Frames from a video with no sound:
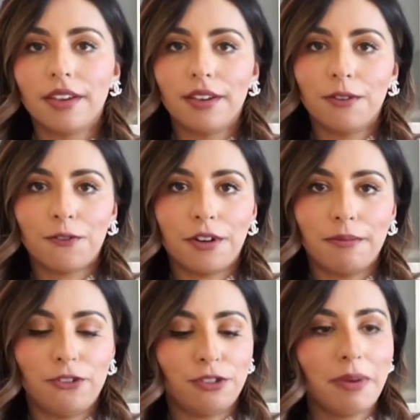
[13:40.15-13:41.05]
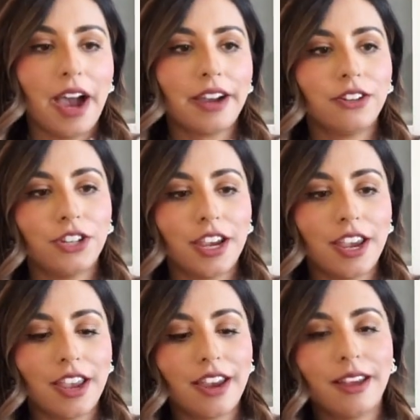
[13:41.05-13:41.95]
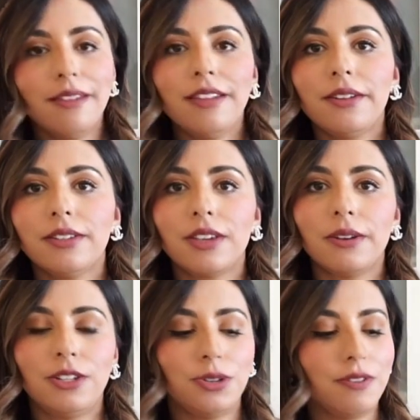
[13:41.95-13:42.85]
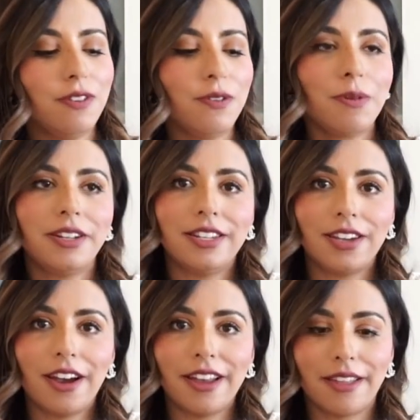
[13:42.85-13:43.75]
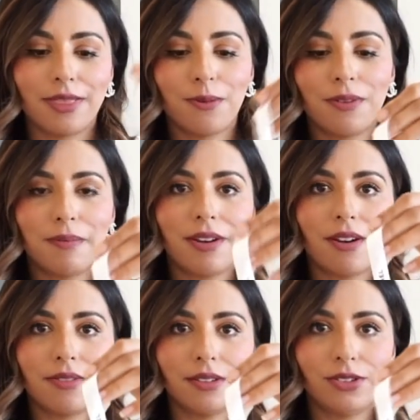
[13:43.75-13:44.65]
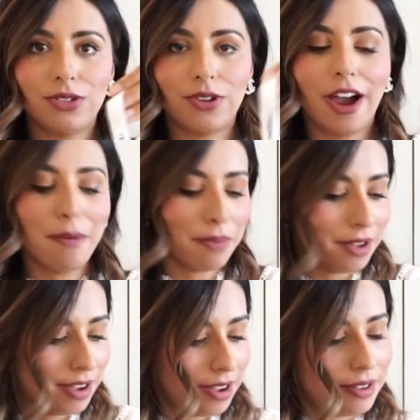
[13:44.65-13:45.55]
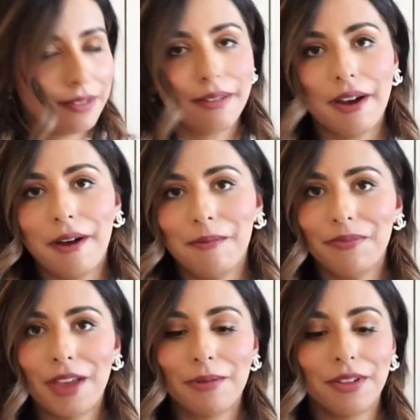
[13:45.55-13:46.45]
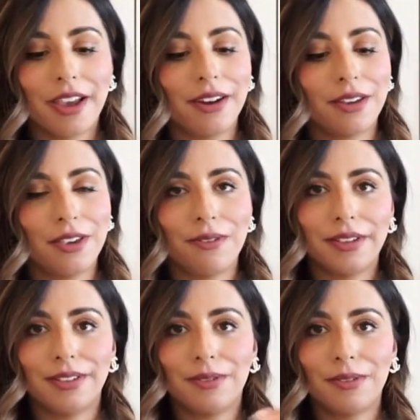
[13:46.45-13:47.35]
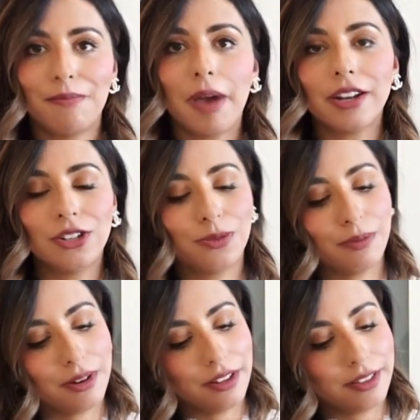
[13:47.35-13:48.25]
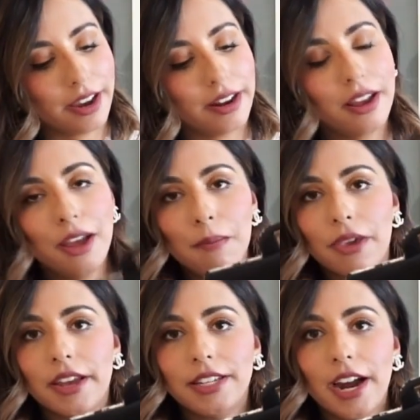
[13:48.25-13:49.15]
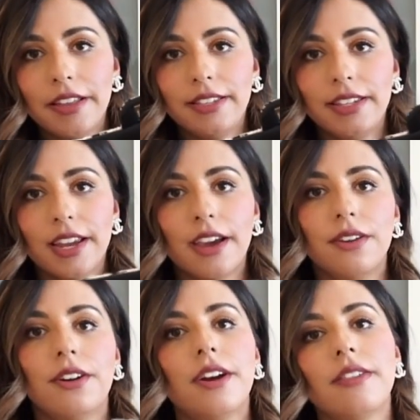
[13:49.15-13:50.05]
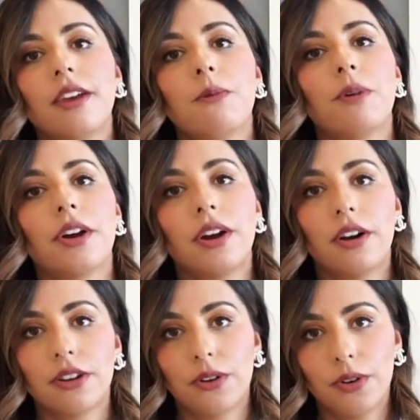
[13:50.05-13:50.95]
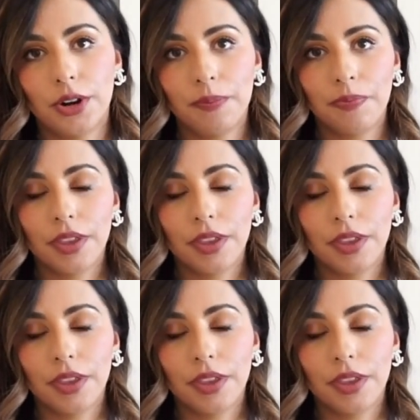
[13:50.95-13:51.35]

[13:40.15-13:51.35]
from just packaging. And I think that looks cute too. Even if you wanted to tie like the ribbon on the strap, that would look kind of cute because it'll match the ribbon inside. But you can tie this together and then wear it on your